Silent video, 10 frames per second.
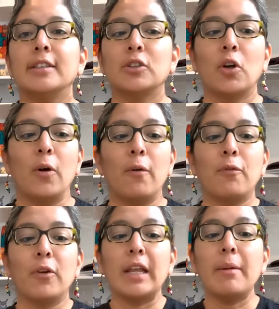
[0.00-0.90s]
So
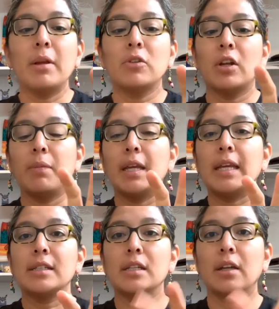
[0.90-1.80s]
for them, it's going to be
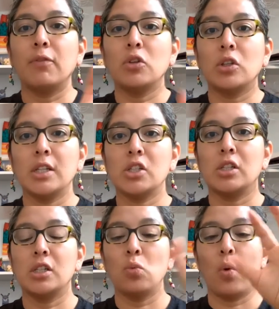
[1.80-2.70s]
easier if you teach it
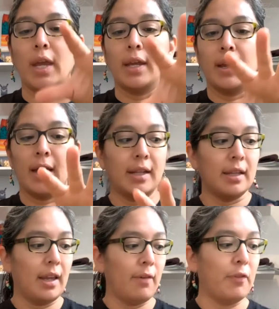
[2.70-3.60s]
this way.
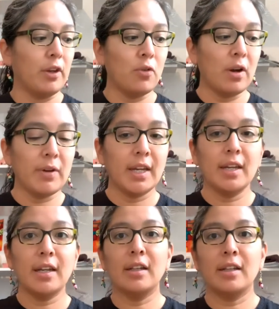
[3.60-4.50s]
And if you're a
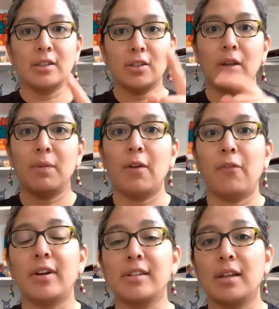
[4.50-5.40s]
beginner, this is going to be the
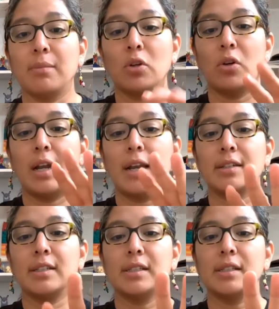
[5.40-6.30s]
first time you're going to
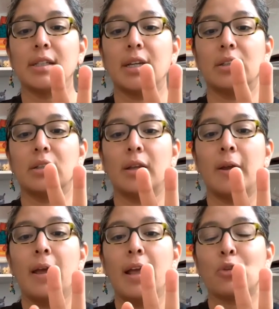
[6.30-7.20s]
learn this design
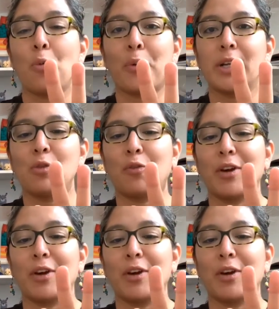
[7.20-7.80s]
to impress your